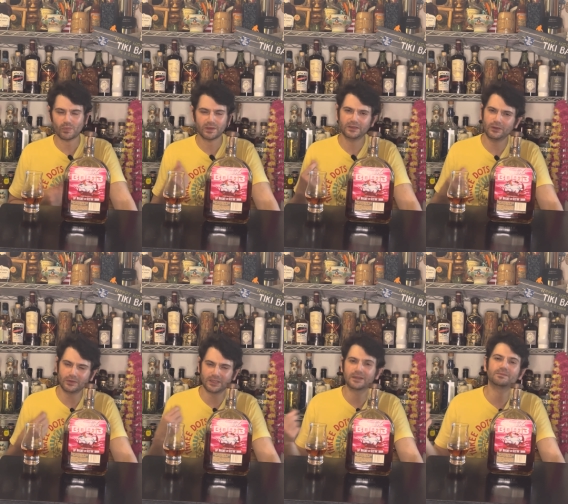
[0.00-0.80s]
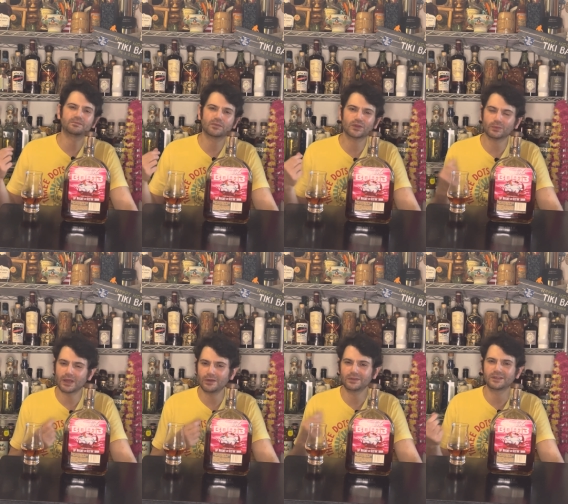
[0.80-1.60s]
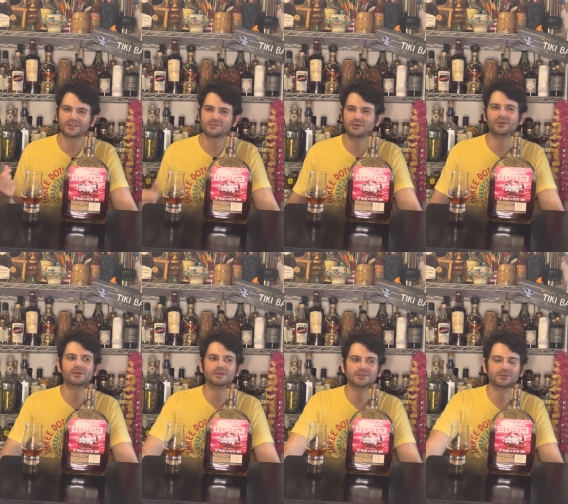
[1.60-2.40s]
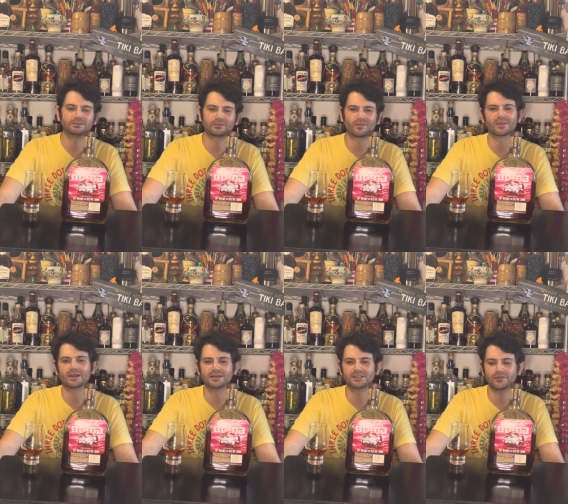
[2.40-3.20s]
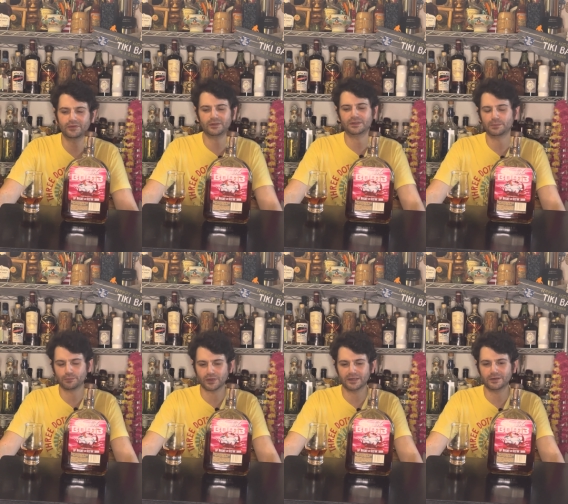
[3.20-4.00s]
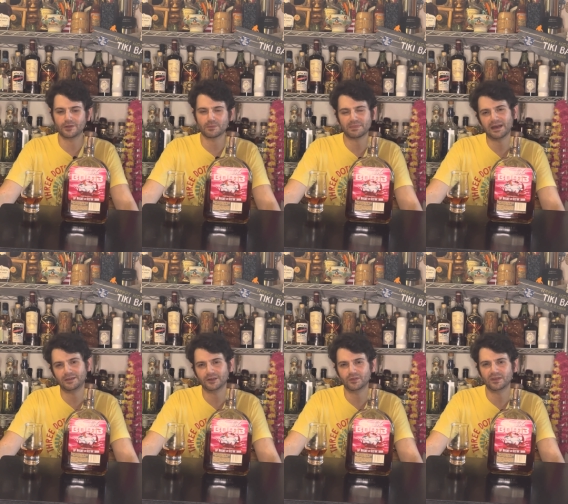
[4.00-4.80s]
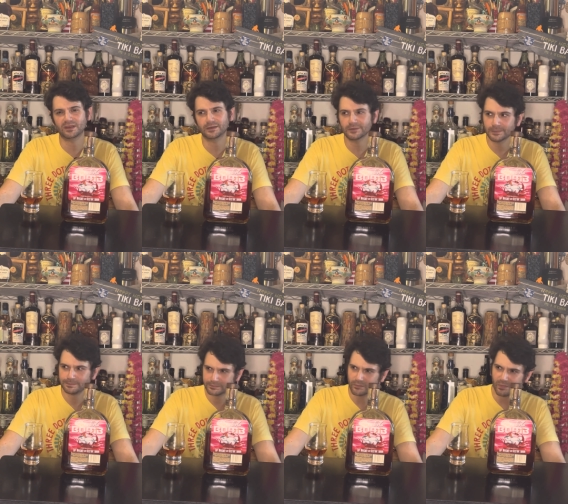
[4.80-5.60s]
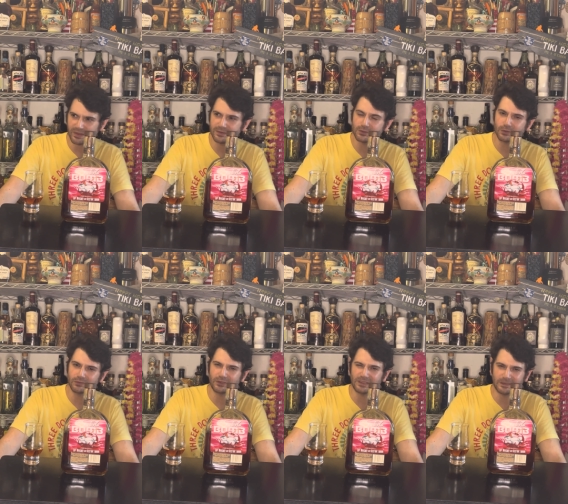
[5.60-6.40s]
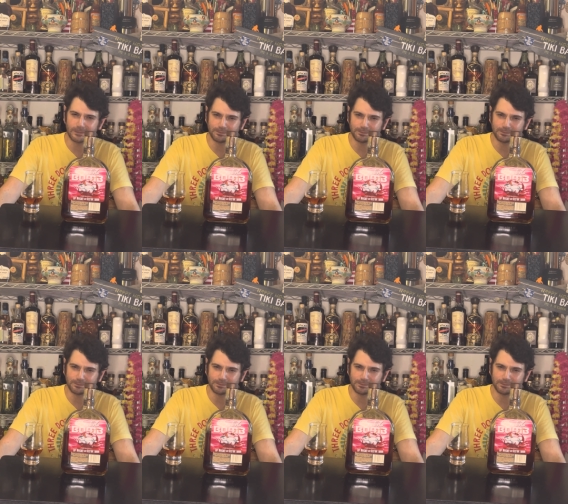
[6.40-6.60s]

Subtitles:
nearly throughout the experience. Definitely bright on the palate at the end. It's sort of like